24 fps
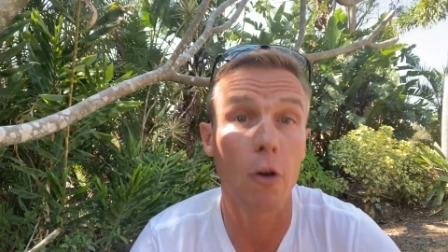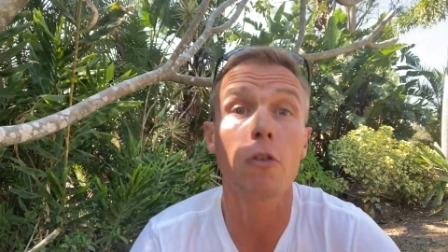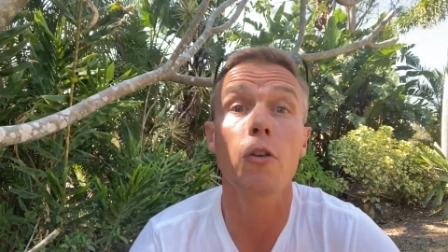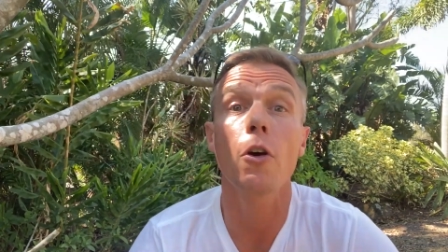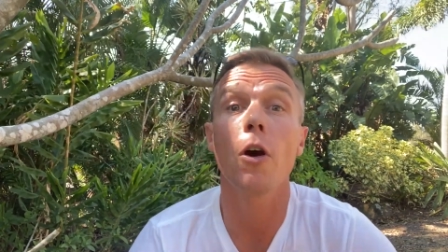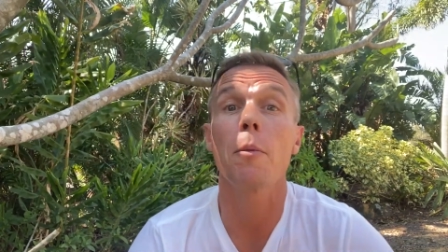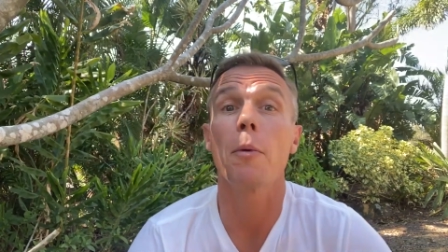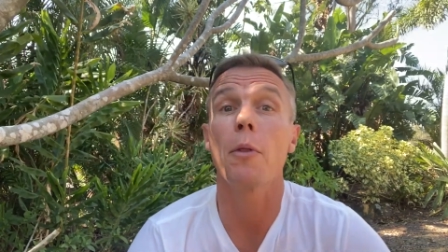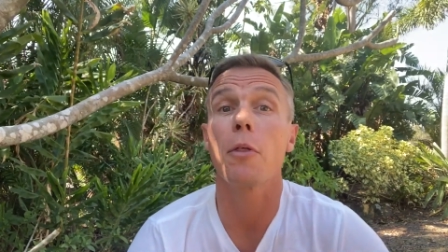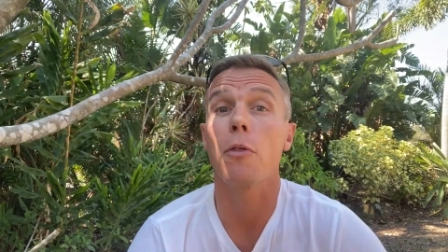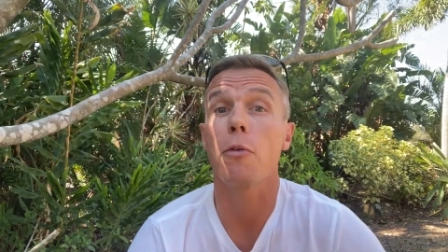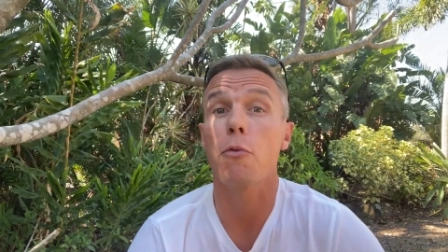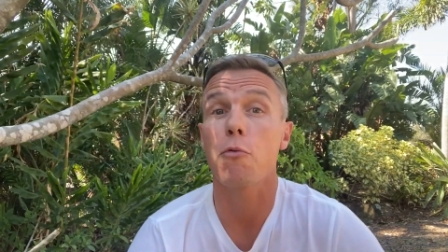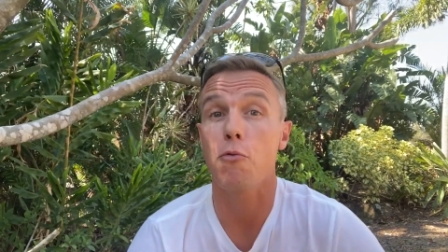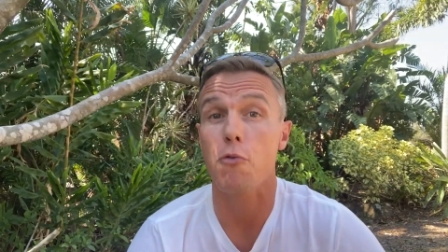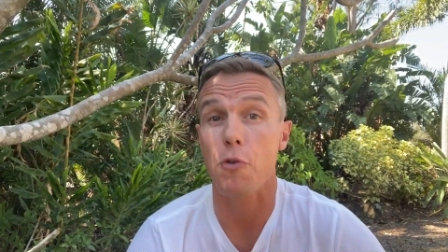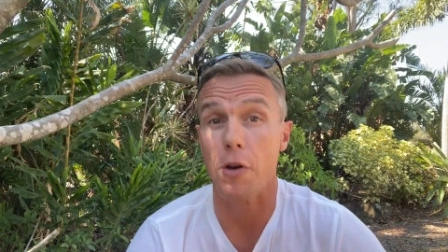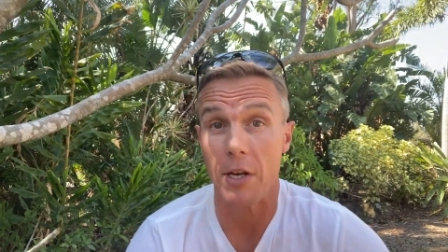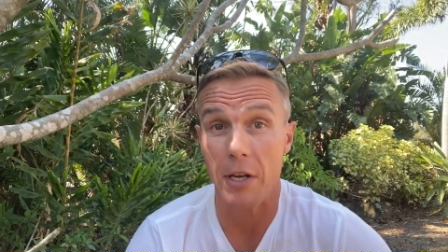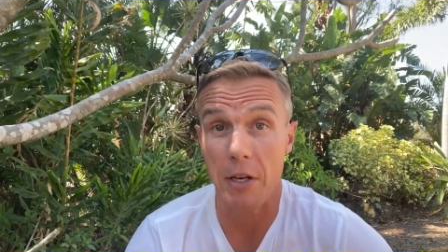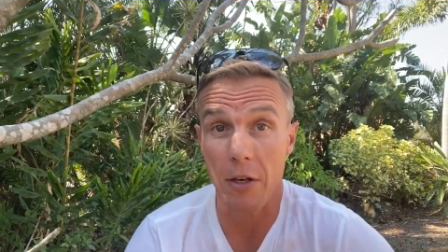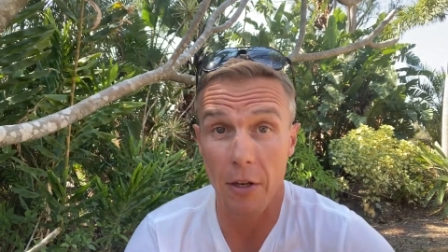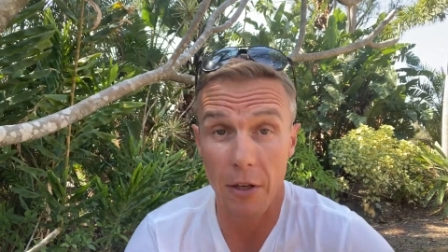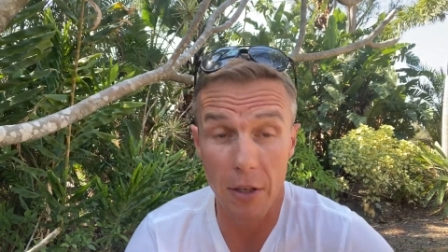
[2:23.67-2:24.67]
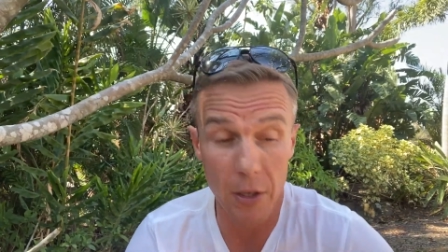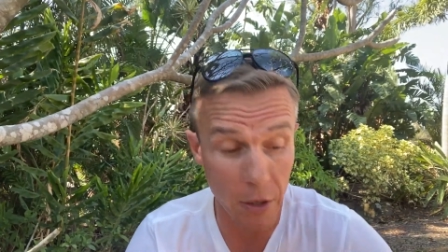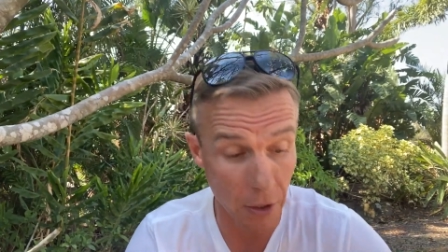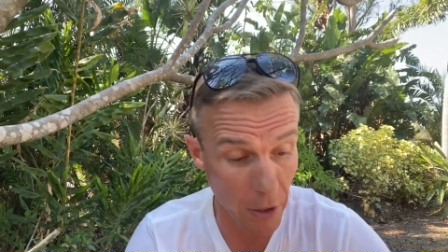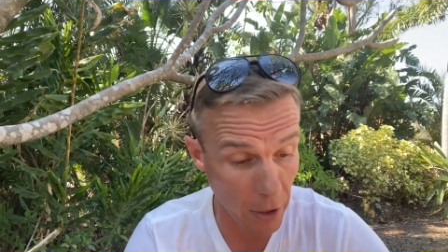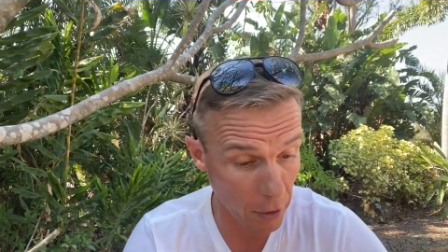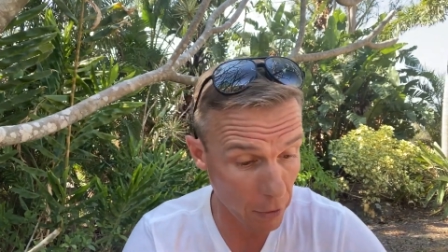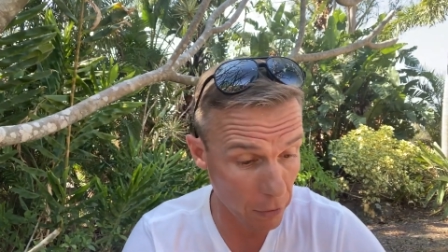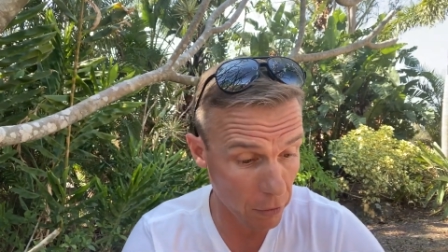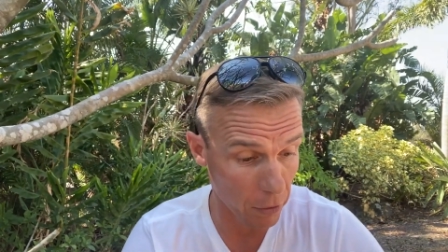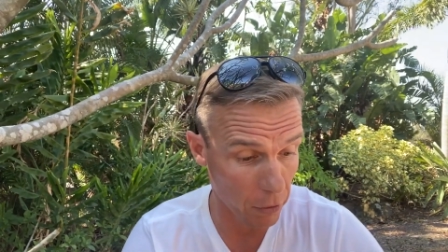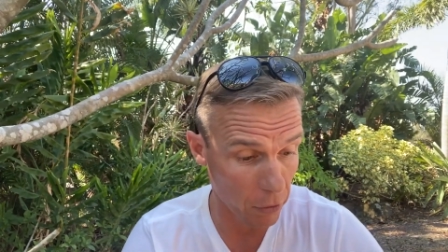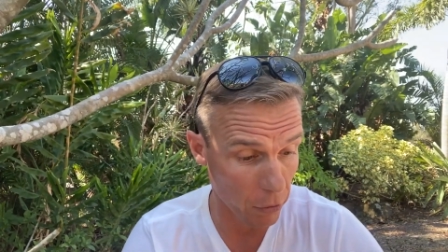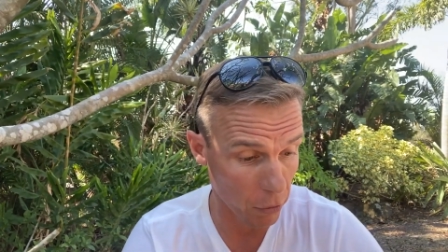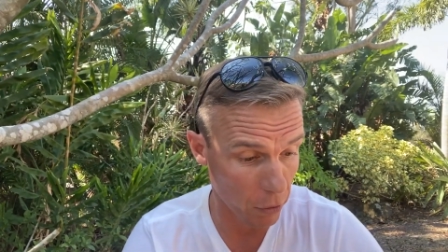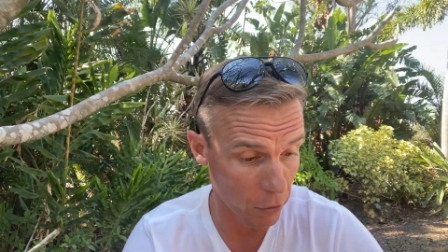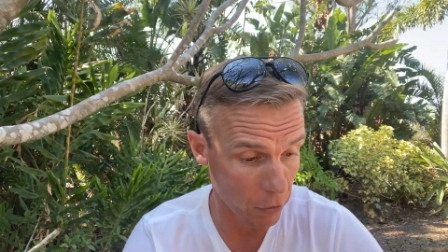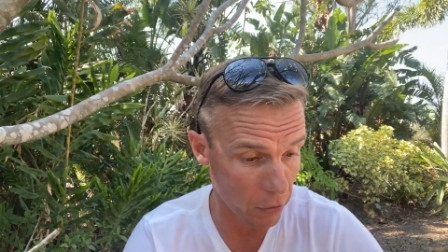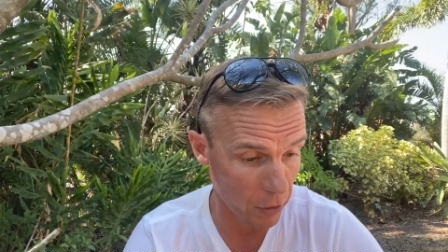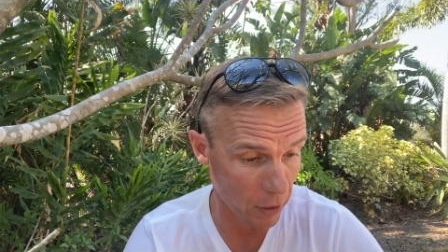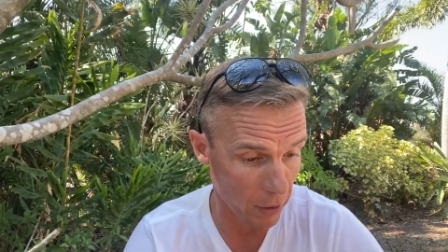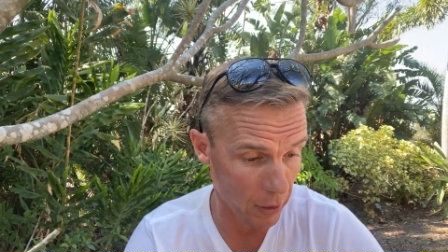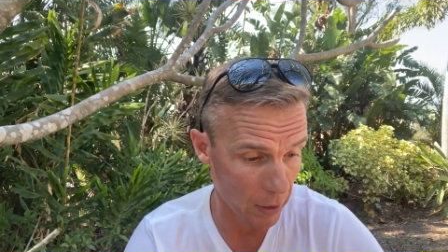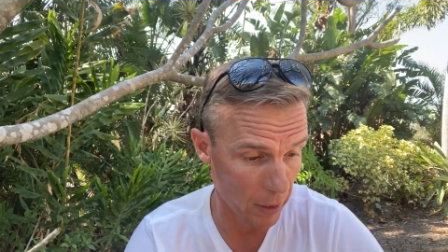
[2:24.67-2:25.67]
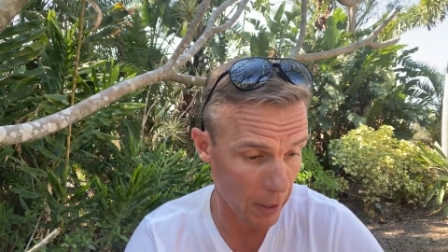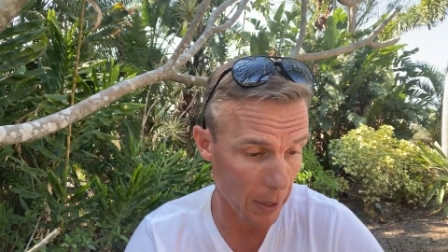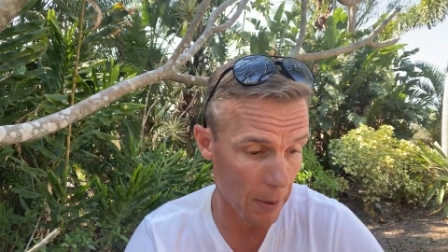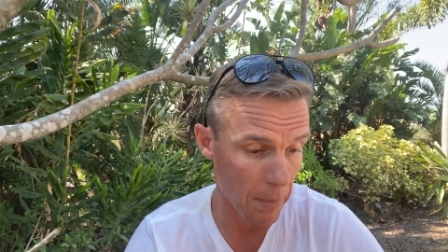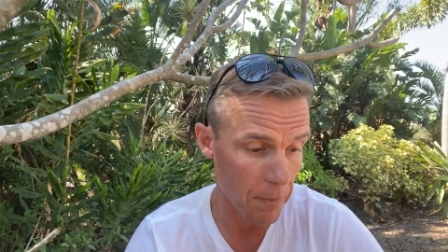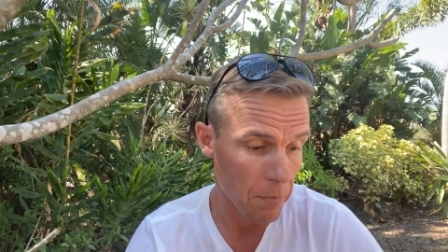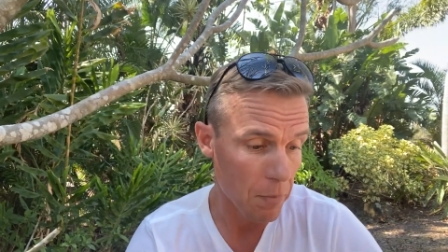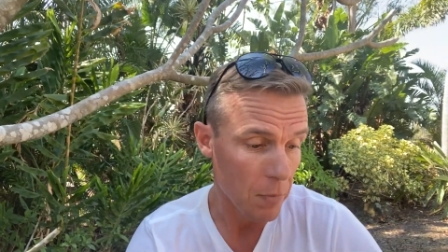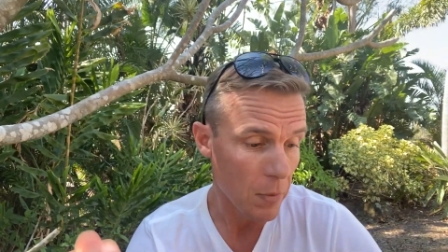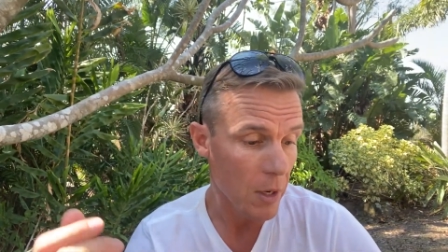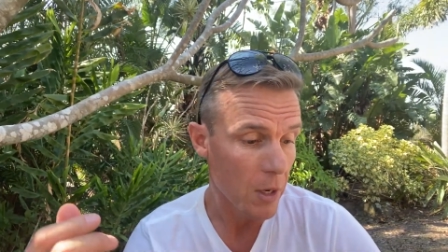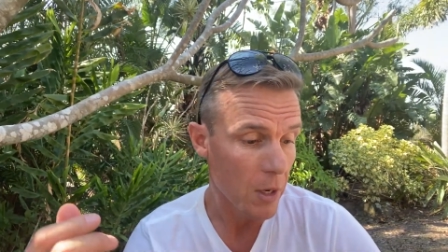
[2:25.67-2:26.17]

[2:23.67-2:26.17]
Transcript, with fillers: October 3. I didn't notice it till just the other day.